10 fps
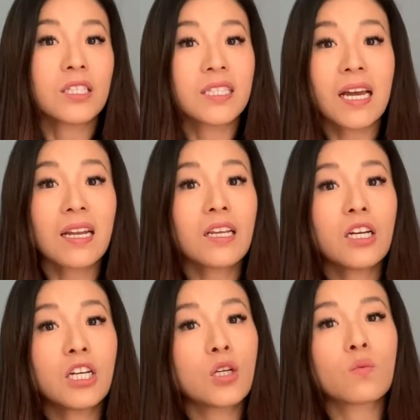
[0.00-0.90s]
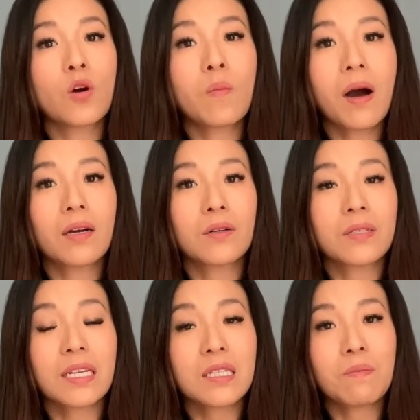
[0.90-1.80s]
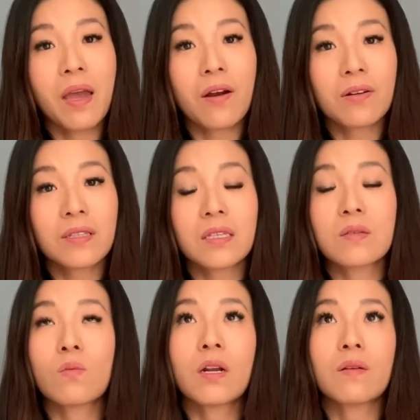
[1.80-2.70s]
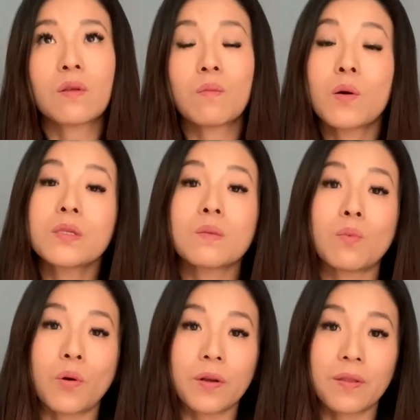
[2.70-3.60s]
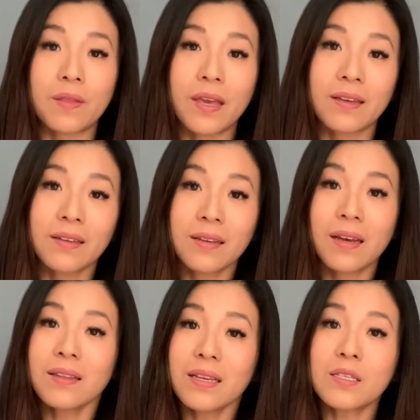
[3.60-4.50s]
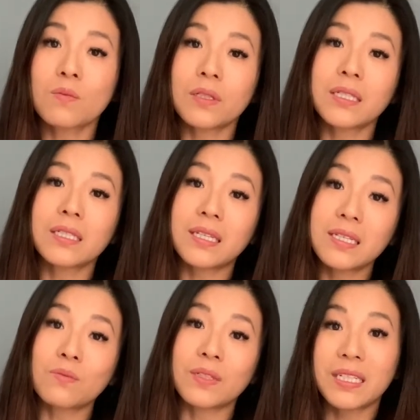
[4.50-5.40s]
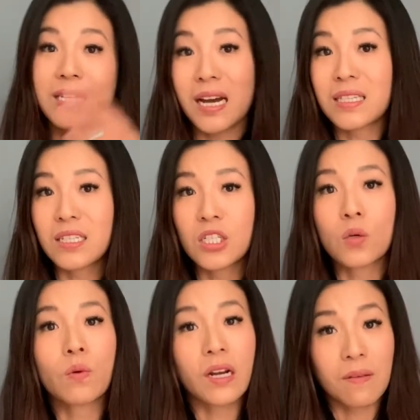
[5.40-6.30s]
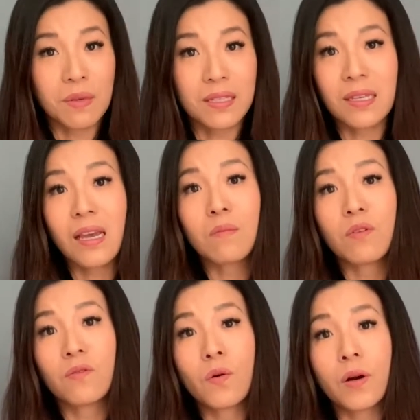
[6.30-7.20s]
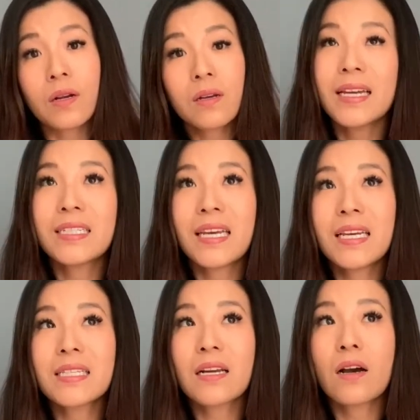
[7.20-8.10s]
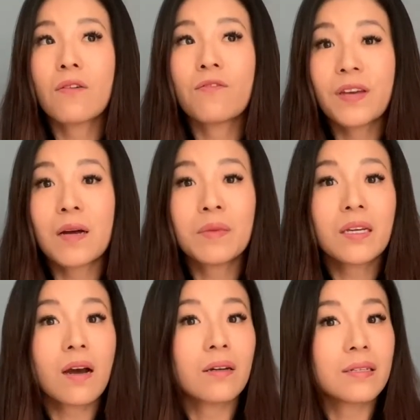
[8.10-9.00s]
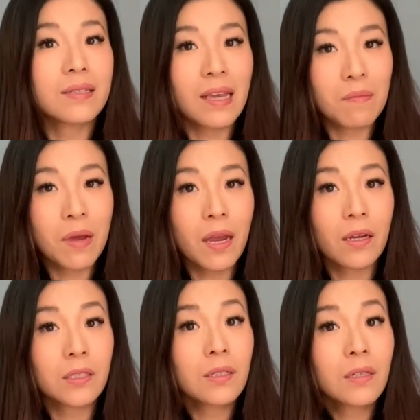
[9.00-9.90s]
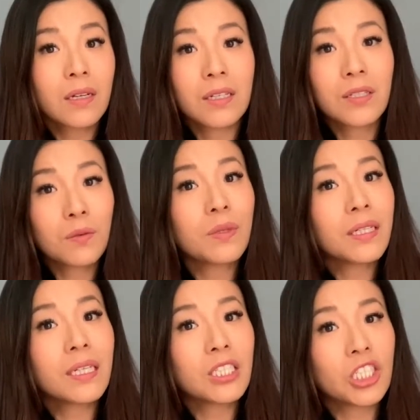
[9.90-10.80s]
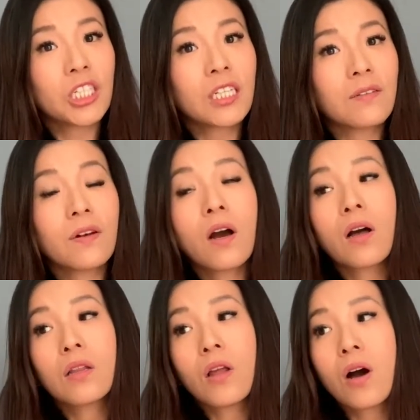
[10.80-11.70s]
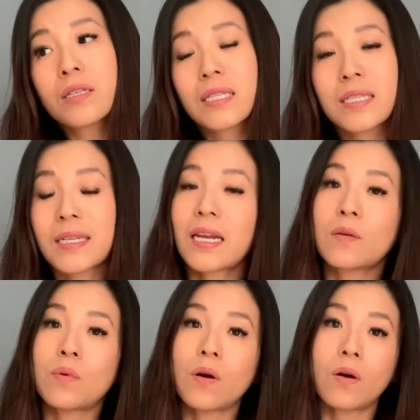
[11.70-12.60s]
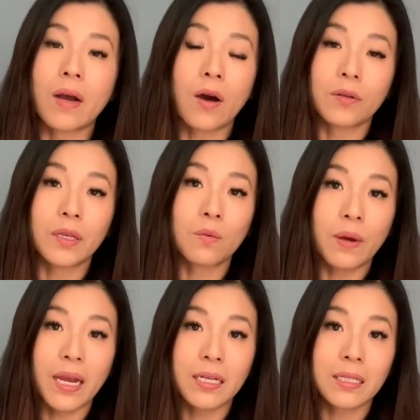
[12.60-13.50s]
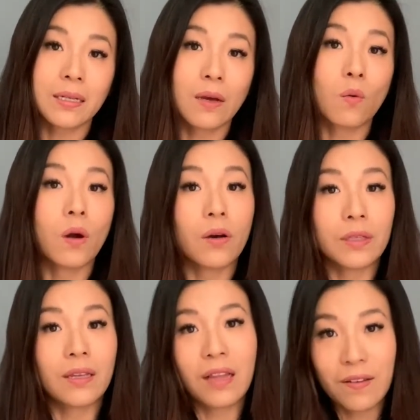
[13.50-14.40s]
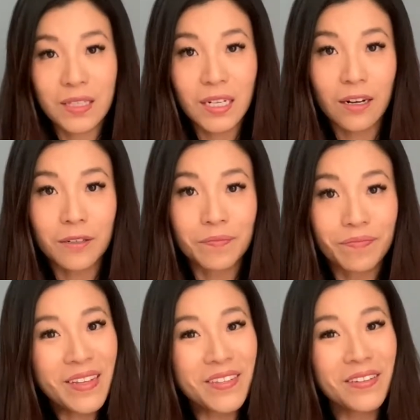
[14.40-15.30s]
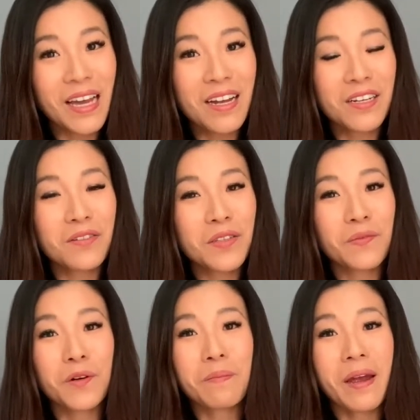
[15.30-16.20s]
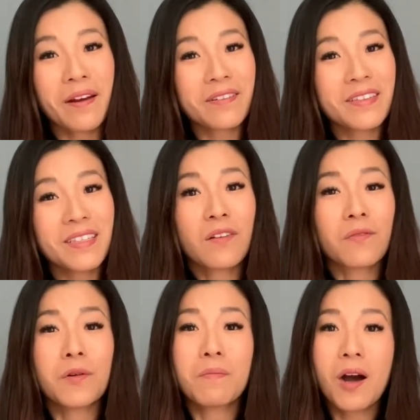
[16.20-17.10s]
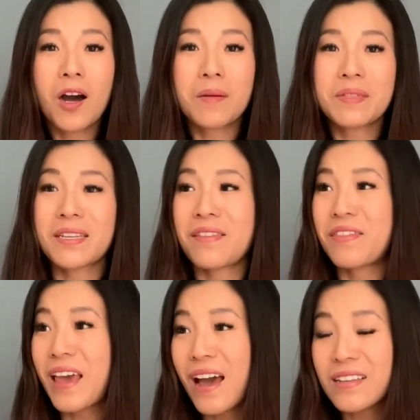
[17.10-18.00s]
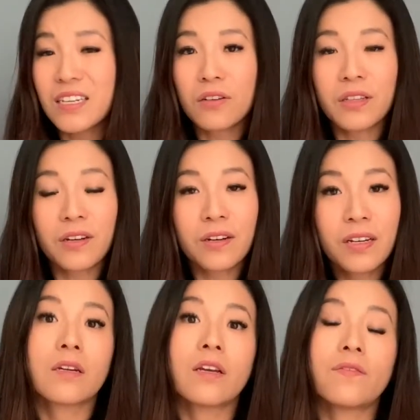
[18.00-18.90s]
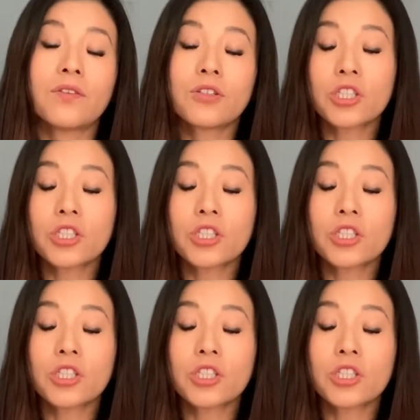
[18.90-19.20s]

setting good role models as parents is one of the most important things. And this really ties into what I've been saying before. It takes a family on the same page to really achieve long, sustainable, healthy weight and healthy lifestyle. So that goes for parents and for moms and dads out there. If your